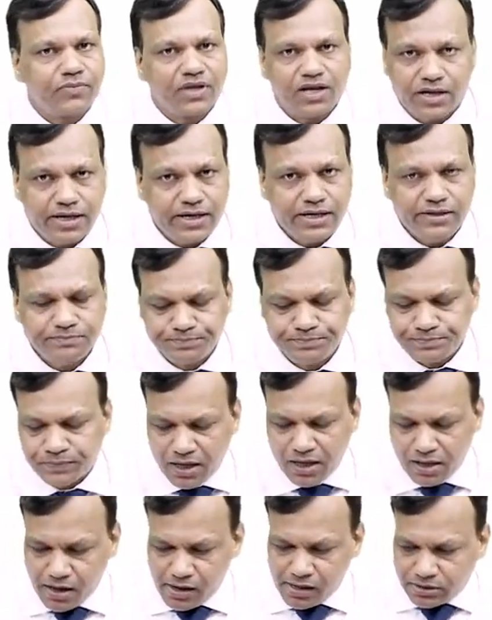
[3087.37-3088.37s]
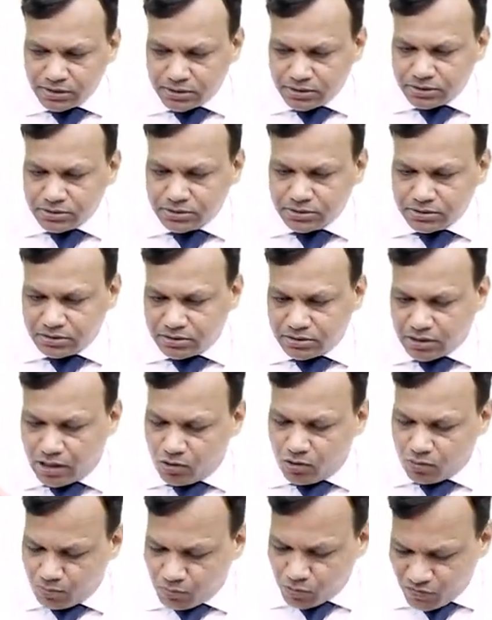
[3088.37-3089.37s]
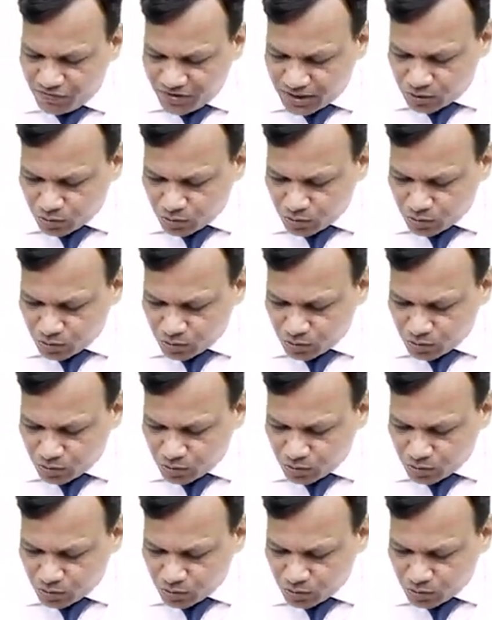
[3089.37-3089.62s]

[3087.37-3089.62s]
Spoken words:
Clear? Now moving